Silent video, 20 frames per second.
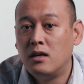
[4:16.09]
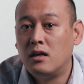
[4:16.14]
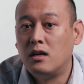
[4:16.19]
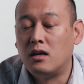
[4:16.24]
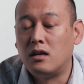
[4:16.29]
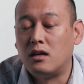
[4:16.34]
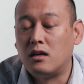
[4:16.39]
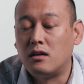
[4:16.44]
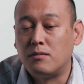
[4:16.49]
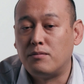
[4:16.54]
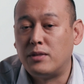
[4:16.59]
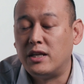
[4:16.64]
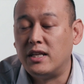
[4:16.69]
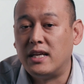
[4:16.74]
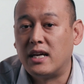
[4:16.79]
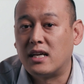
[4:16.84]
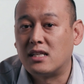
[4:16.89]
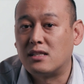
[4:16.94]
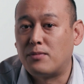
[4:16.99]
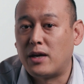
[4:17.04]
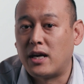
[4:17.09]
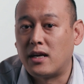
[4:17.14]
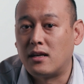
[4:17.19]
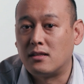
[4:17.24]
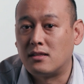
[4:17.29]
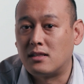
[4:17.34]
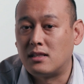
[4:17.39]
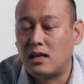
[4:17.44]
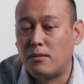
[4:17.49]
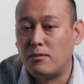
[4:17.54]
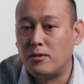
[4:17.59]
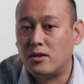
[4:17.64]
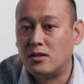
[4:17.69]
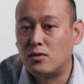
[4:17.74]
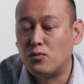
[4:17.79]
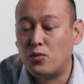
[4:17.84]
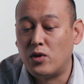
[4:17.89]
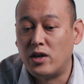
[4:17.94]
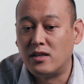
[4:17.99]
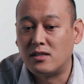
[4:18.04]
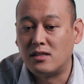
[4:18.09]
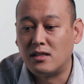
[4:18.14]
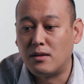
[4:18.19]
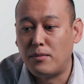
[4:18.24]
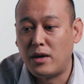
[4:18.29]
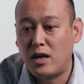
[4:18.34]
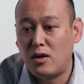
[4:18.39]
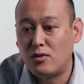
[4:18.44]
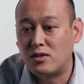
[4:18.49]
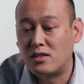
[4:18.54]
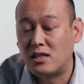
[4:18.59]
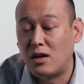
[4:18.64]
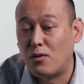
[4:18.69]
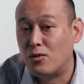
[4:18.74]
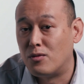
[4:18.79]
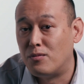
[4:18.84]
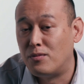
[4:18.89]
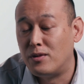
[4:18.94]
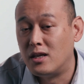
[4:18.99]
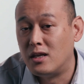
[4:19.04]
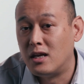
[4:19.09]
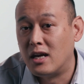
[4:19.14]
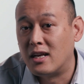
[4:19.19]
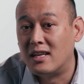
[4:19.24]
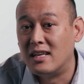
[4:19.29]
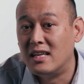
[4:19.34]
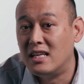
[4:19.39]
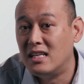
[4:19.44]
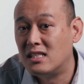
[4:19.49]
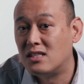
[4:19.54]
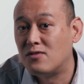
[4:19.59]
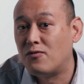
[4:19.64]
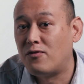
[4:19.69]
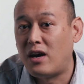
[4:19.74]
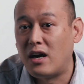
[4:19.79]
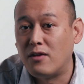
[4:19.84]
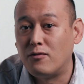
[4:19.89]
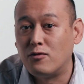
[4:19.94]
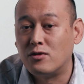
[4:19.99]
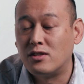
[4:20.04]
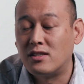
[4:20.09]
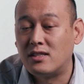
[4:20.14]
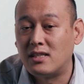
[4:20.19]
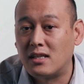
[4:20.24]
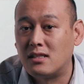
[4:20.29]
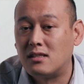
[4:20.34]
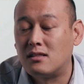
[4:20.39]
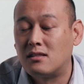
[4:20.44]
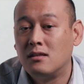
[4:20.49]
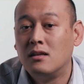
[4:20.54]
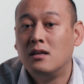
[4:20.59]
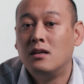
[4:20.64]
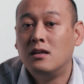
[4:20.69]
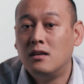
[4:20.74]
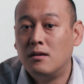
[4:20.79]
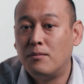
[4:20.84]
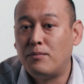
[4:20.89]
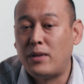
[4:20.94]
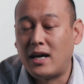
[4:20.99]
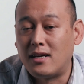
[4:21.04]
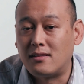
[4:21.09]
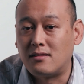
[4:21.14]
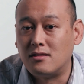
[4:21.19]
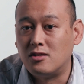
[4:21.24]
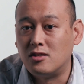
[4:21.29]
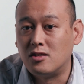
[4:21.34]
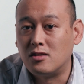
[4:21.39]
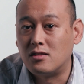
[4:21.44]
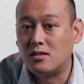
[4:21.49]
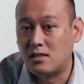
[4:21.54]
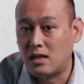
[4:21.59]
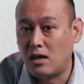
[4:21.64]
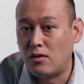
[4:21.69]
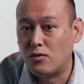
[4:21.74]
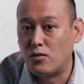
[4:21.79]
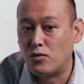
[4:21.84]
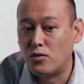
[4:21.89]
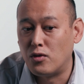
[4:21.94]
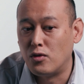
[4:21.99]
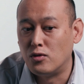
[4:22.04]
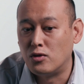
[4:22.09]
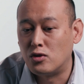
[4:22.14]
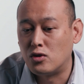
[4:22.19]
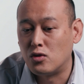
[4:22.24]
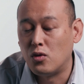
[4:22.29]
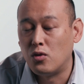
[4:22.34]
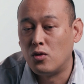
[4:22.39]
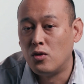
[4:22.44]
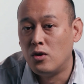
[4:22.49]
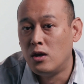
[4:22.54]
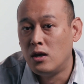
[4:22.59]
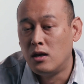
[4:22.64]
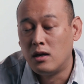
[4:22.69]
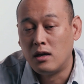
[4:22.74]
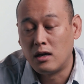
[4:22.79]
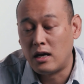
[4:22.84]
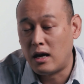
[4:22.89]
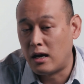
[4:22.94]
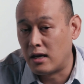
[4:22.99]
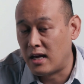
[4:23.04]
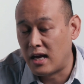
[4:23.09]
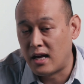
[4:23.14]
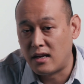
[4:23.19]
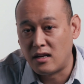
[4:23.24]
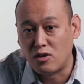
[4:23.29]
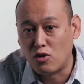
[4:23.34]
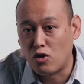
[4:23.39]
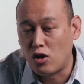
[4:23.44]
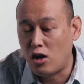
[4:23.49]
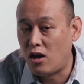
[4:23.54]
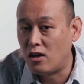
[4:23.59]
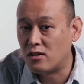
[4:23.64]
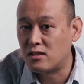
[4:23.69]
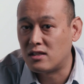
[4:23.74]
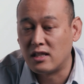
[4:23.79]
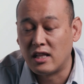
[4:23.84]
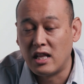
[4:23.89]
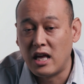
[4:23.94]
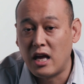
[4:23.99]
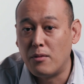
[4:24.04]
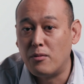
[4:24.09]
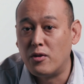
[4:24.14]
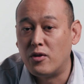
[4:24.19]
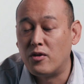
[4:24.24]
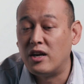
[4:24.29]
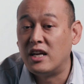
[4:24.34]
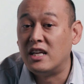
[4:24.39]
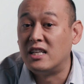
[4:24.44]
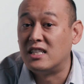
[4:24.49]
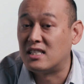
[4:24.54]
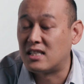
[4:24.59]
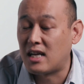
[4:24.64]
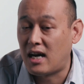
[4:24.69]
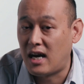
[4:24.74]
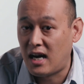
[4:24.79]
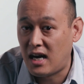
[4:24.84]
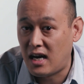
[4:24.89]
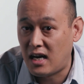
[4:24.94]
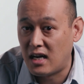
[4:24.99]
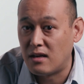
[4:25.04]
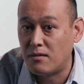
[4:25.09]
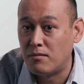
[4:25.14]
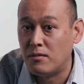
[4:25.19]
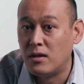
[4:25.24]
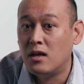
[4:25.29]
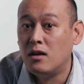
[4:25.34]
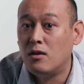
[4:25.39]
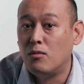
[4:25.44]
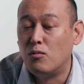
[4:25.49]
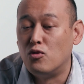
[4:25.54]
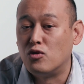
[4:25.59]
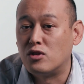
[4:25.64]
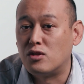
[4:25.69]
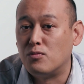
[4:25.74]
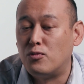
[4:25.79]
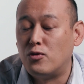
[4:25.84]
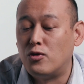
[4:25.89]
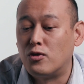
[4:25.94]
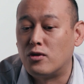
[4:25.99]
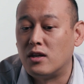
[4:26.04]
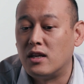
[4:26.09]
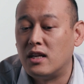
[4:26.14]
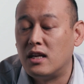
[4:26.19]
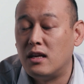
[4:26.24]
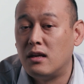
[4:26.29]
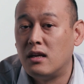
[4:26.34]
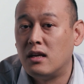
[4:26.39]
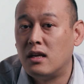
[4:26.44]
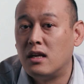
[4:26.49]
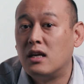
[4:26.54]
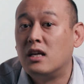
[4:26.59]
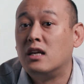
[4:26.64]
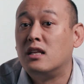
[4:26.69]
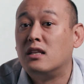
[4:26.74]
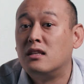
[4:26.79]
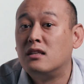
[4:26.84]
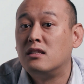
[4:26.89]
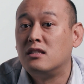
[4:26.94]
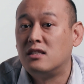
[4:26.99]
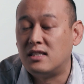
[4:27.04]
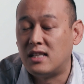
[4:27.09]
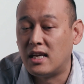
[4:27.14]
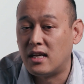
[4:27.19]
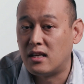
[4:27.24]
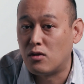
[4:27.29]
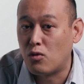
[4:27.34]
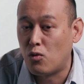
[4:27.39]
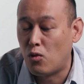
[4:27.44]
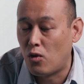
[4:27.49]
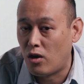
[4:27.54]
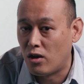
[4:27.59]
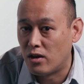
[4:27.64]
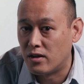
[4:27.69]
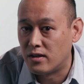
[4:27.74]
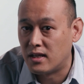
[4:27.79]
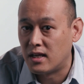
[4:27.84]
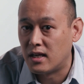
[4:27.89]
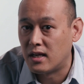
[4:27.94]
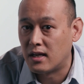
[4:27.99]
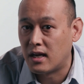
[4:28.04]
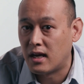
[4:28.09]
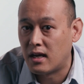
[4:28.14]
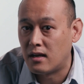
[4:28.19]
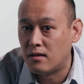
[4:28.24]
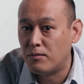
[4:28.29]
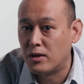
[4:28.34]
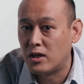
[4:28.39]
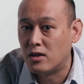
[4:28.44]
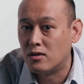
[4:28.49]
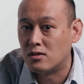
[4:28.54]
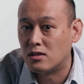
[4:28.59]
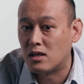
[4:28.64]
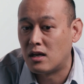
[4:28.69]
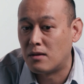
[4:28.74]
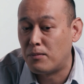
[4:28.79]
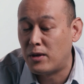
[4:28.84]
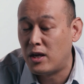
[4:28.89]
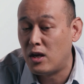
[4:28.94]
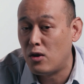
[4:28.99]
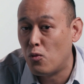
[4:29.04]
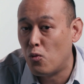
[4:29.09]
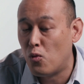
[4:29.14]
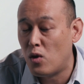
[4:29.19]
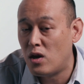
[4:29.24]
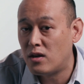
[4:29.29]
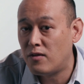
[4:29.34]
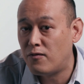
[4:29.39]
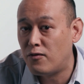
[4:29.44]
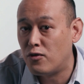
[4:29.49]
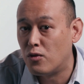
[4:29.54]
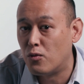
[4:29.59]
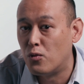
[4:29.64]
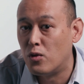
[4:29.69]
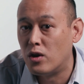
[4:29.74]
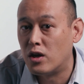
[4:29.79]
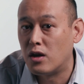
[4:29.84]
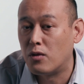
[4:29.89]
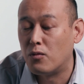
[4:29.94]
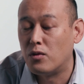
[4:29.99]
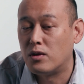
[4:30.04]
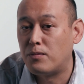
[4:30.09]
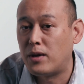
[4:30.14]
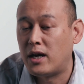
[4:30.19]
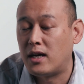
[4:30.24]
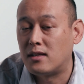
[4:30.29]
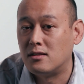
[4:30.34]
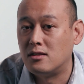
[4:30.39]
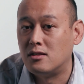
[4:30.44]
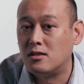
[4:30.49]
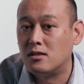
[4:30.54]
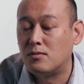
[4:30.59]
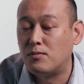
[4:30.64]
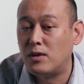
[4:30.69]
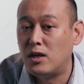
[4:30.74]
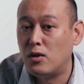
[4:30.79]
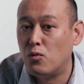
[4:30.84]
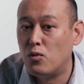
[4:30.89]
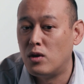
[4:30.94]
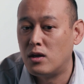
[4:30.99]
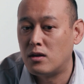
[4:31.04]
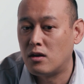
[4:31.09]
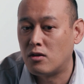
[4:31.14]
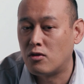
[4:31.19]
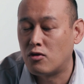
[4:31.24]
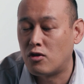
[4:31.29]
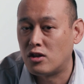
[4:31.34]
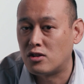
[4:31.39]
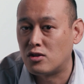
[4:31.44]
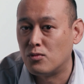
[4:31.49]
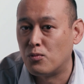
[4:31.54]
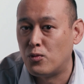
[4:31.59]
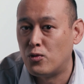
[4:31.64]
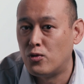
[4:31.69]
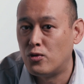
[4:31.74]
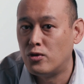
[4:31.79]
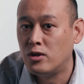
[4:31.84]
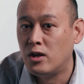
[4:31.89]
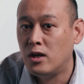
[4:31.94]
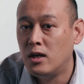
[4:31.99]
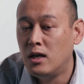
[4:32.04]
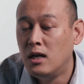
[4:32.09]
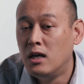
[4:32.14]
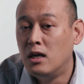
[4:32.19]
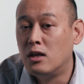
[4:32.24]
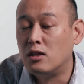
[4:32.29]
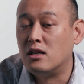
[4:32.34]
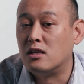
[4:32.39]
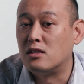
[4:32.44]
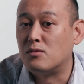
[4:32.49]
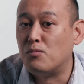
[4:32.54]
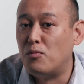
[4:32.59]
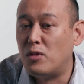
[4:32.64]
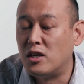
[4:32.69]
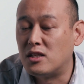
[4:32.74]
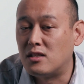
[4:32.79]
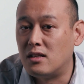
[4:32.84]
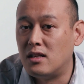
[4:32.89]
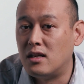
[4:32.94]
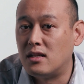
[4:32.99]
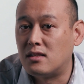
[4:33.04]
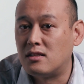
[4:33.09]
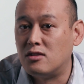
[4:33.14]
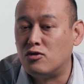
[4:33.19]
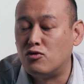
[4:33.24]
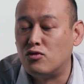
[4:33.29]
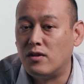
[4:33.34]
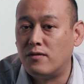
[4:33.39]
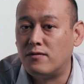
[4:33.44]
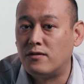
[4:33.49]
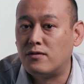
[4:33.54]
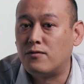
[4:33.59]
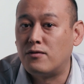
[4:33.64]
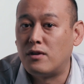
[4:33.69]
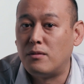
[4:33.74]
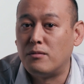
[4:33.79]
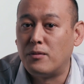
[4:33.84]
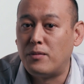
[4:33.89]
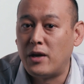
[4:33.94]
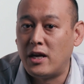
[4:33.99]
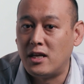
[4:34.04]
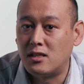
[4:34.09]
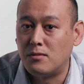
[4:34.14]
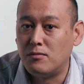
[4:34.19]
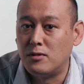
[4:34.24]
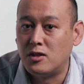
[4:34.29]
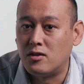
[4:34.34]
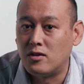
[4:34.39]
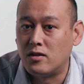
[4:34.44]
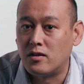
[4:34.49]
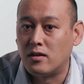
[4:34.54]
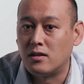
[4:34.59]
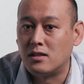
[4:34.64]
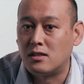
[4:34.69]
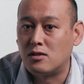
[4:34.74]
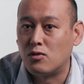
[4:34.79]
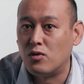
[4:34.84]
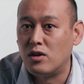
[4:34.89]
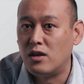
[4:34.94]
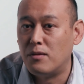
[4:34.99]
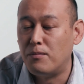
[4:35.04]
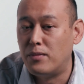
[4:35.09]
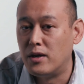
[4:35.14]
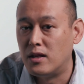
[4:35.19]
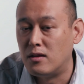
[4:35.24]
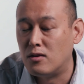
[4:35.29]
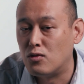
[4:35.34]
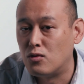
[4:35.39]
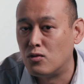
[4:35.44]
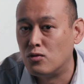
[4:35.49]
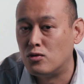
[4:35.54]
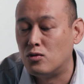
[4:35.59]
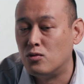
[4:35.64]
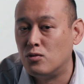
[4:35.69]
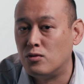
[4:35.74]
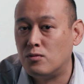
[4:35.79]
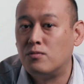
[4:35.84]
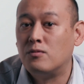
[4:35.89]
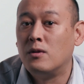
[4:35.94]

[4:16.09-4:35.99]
PDX bank established. Whereas in the mouse, that would be at least 5 or 6 passages down the road. So again, in cost, labor, in time, most importantly, in data quality again. Because at P1, if you're working with passages P1 across the board, there's much less drift from the patient material. It's only been through 2